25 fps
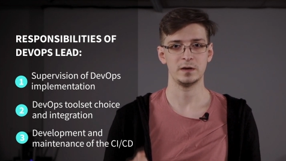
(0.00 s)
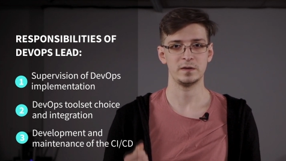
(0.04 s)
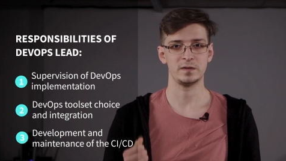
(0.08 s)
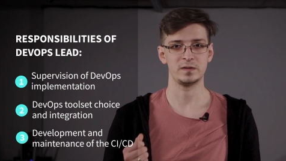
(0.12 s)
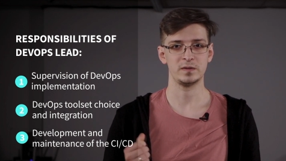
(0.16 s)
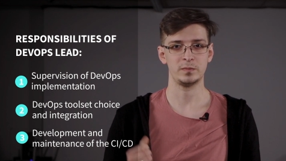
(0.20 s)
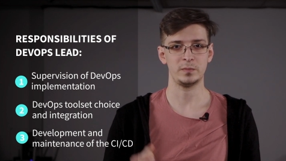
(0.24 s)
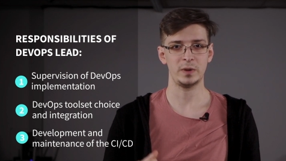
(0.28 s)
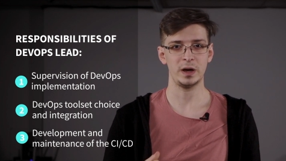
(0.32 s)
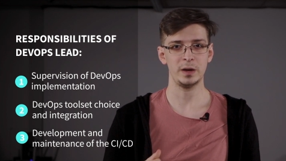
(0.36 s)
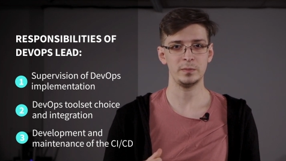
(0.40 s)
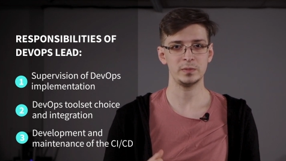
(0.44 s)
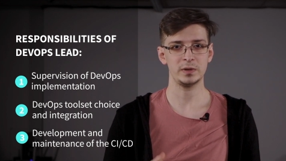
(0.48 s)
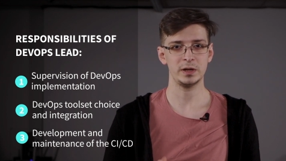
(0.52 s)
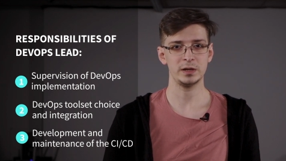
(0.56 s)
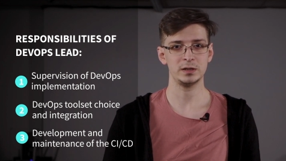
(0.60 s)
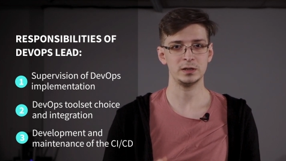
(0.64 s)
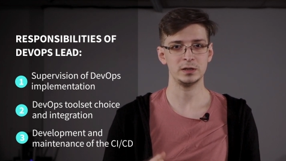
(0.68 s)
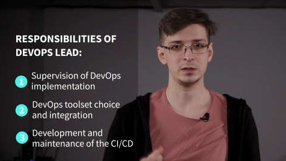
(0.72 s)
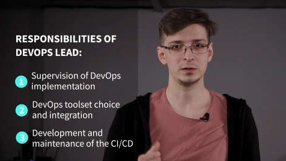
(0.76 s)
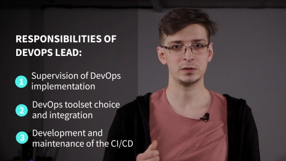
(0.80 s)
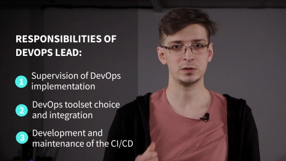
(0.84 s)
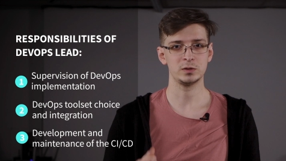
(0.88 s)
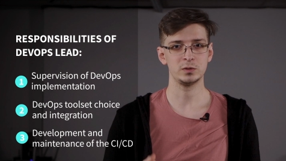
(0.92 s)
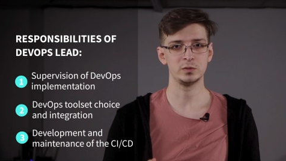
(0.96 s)
The pipeline
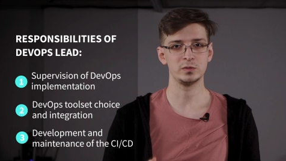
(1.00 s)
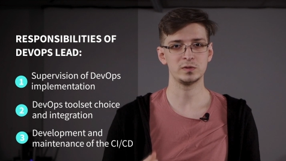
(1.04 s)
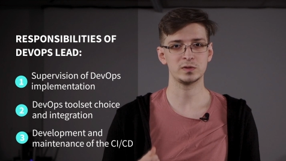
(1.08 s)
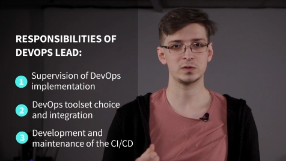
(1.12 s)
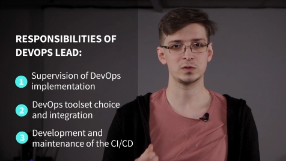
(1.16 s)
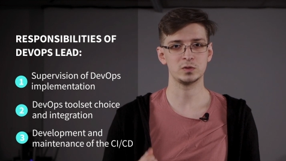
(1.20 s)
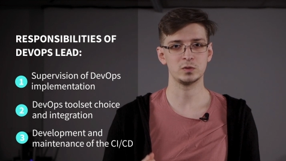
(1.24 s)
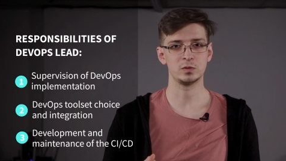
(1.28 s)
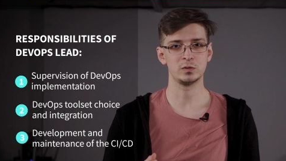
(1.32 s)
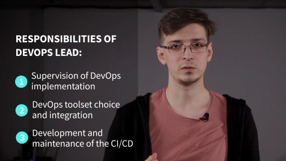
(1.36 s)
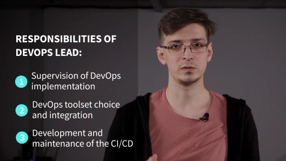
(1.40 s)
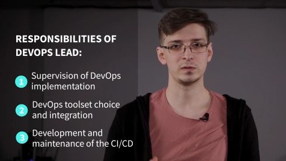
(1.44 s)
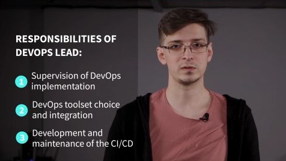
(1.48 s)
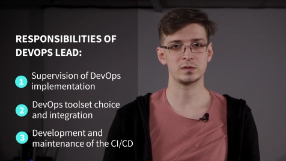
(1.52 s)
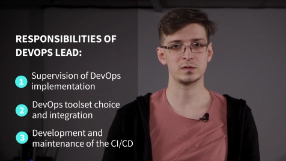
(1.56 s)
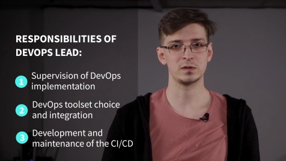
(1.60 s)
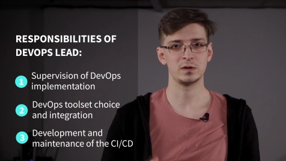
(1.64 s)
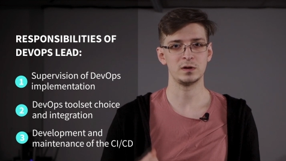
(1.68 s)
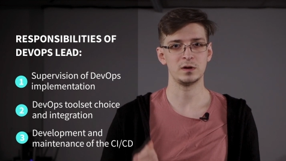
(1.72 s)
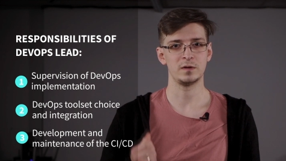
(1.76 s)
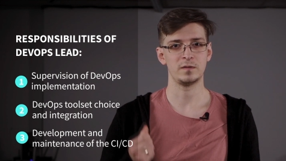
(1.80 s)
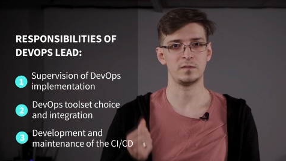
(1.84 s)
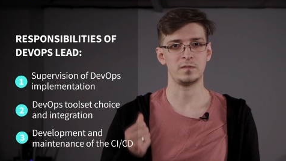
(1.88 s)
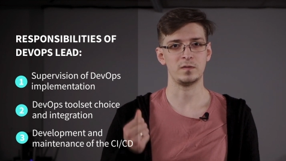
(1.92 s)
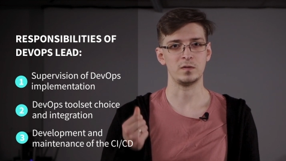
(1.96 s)
includes tools
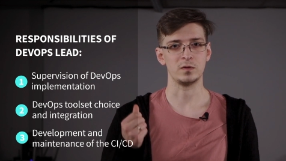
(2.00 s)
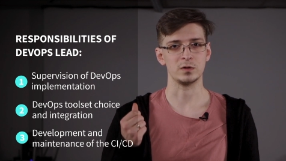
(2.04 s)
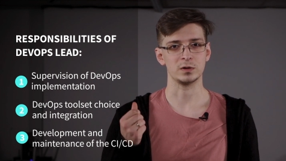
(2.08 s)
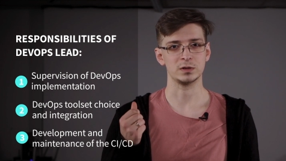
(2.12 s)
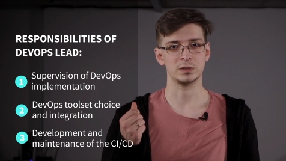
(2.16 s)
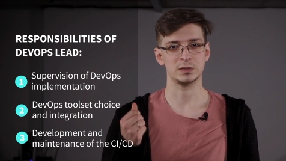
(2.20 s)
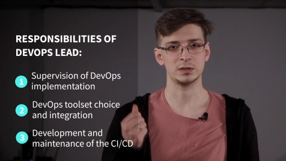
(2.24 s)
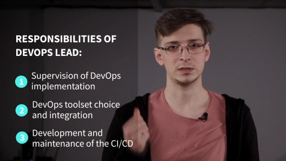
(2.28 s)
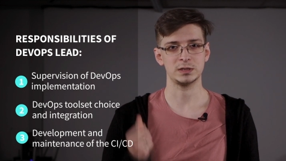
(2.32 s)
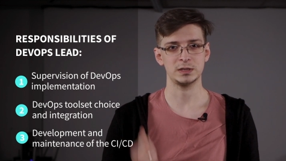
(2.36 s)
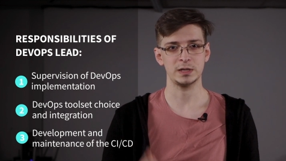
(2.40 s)
for